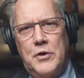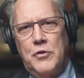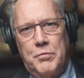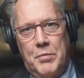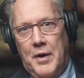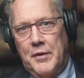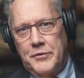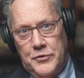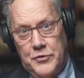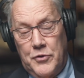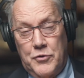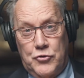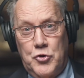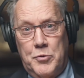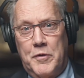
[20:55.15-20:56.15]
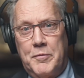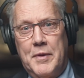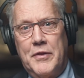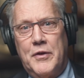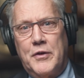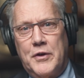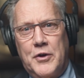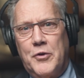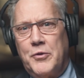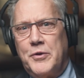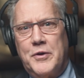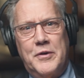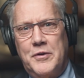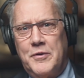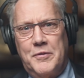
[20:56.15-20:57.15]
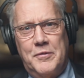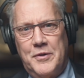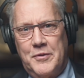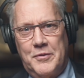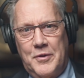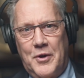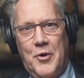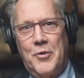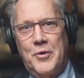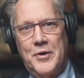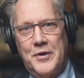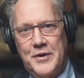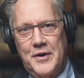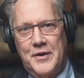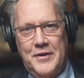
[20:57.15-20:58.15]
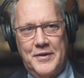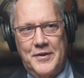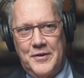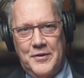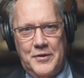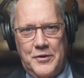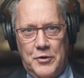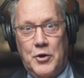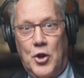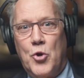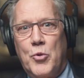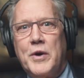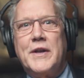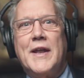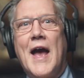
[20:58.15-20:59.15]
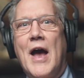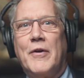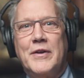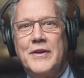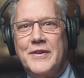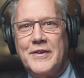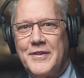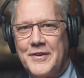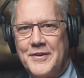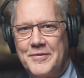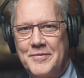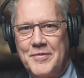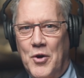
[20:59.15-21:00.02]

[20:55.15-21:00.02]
I assume have been there. You know, you're lowered down into the